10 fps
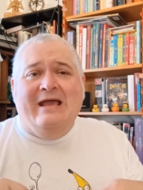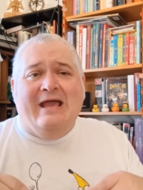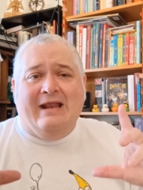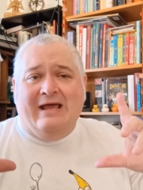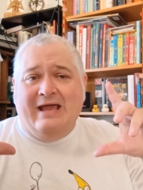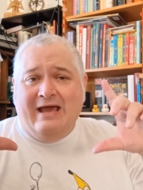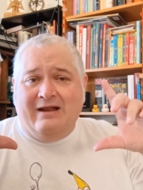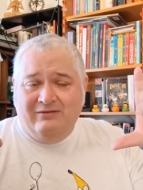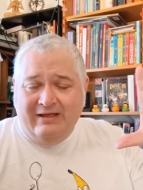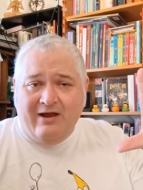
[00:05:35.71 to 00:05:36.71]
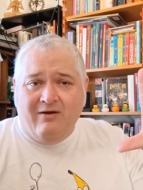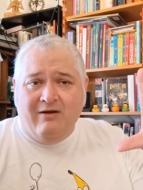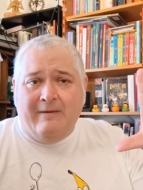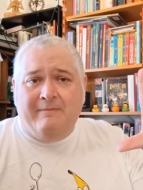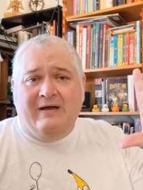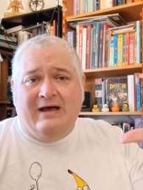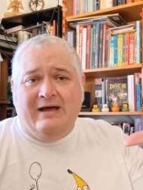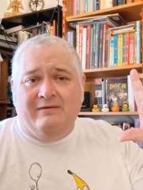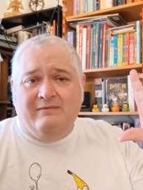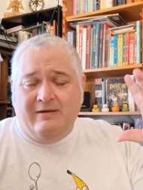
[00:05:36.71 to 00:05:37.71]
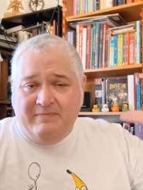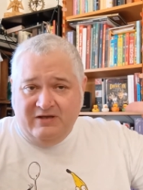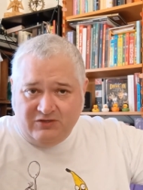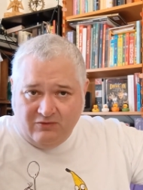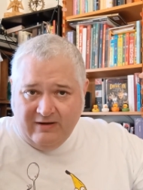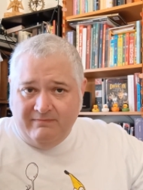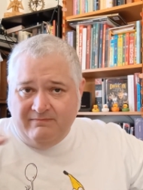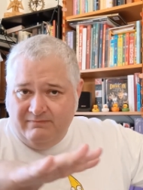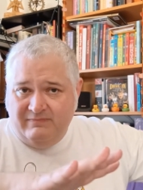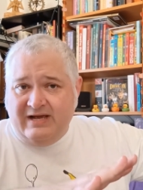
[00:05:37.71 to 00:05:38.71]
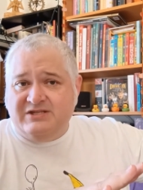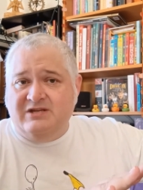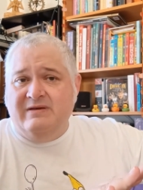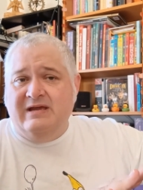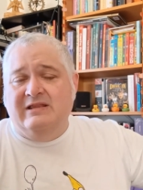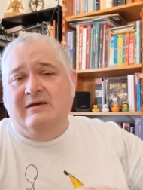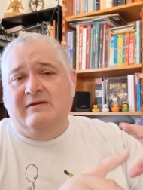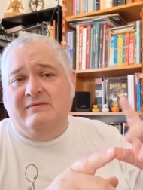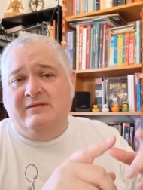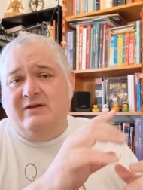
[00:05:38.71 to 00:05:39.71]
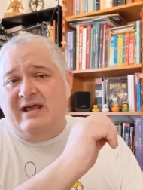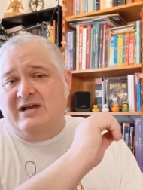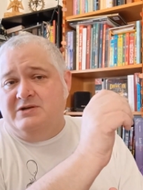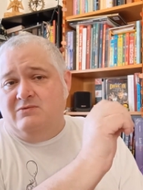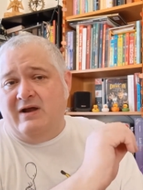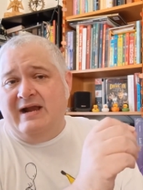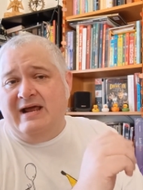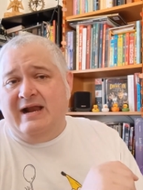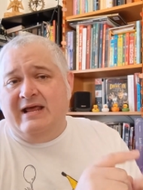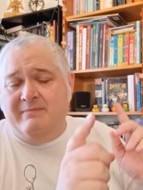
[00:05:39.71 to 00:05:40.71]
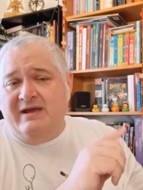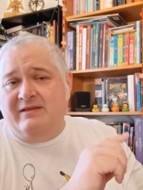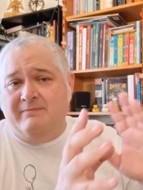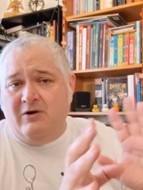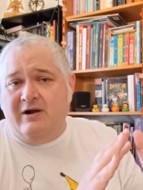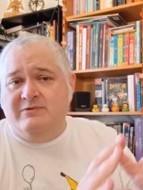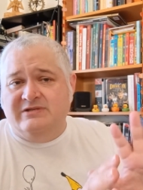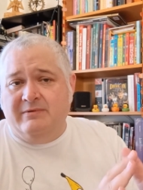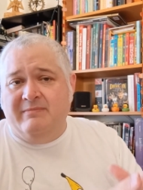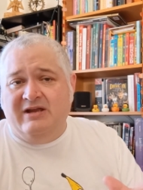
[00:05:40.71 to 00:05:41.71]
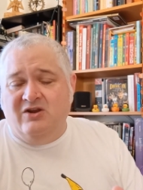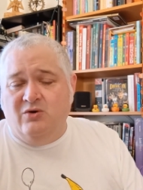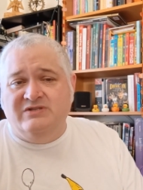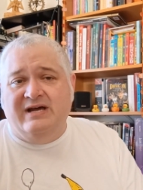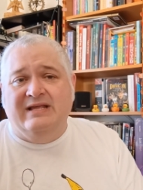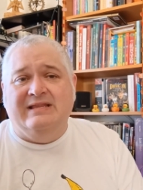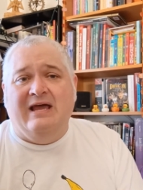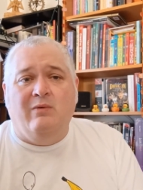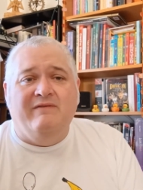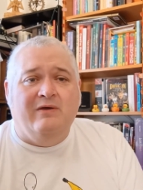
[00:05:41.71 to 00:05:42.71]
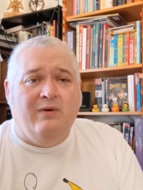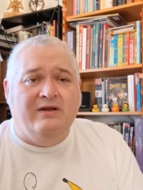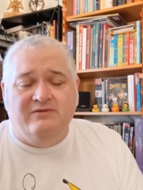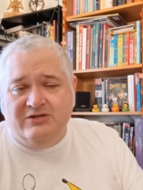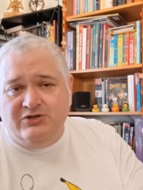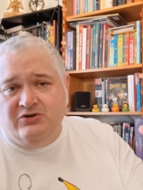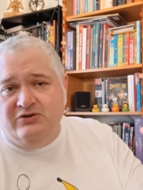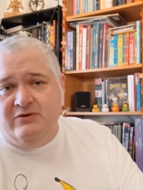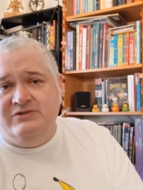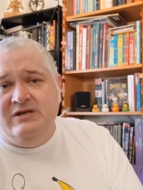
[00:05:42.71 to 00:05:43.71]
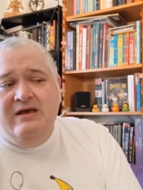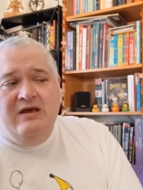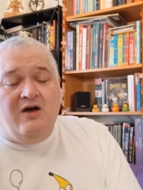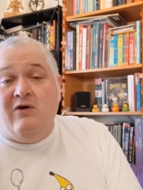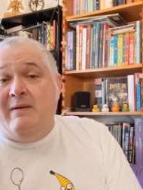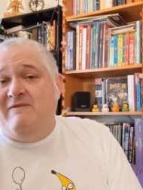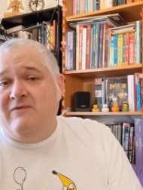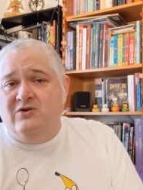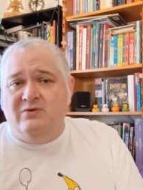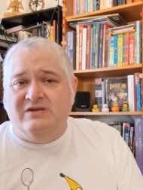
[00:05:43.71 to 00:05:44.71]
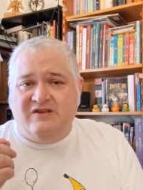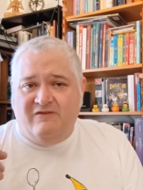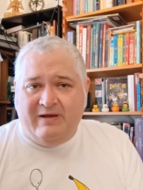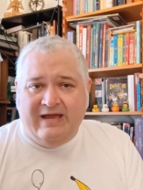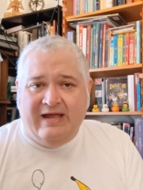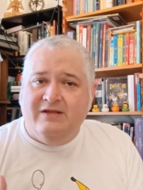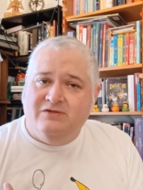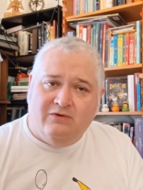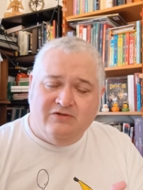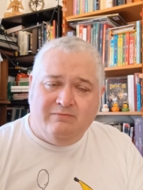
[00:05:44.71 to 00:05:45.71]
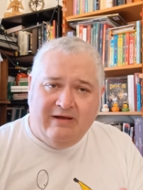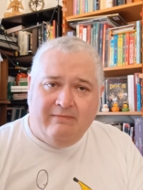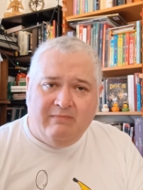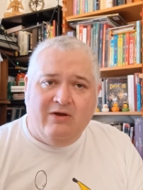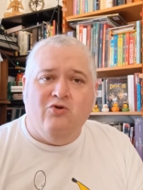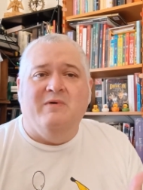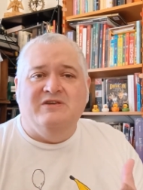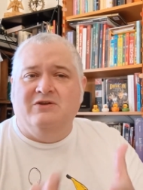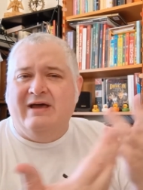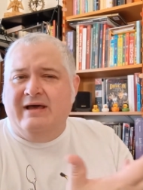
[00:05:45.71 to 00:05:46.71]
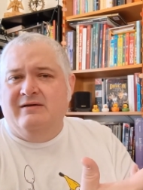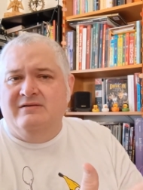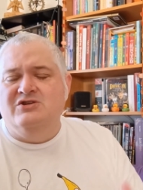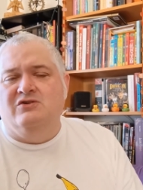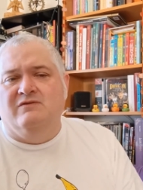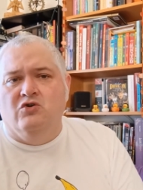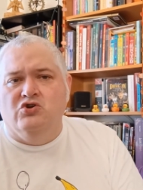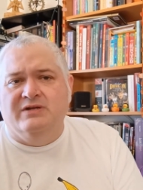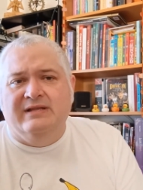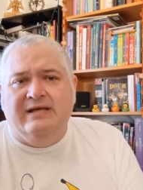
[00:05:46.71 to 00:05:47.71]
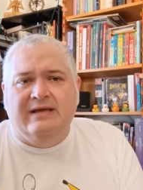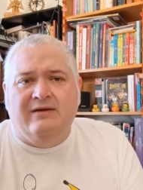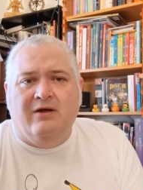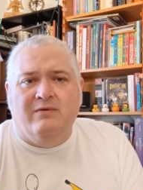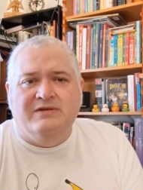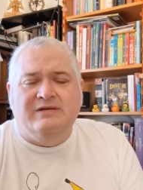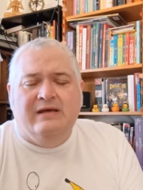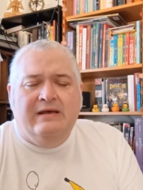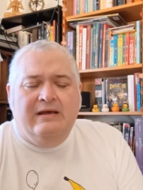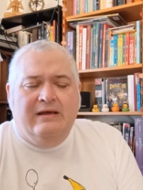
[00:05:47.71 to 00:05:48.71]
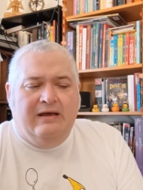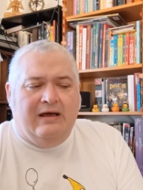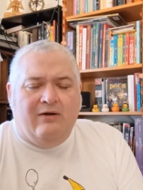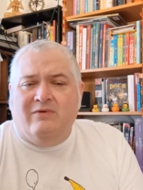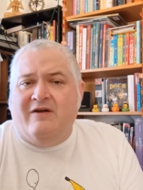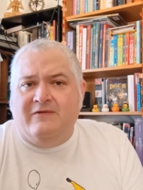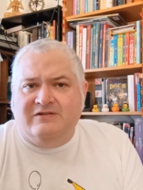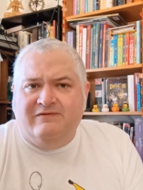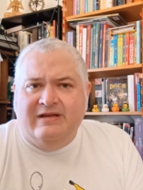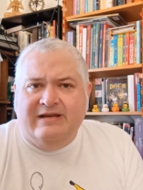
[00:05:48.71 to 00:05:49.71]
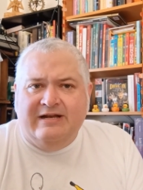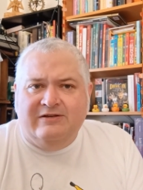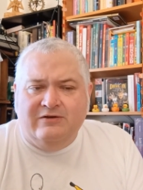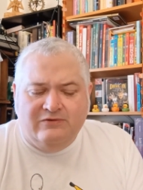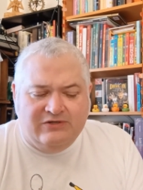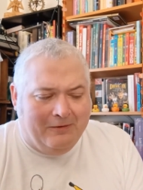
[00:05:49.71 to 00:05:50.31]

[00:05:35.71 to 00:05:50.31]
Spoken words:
and I had a layer up on a big screen next to me, and that you can actually write on it and make the party was able to make notes on it that way if they want to, digital notes. Although I prefer doing stuff by hand, and so does my group. I still had a digital version that they could always reference if they needed to.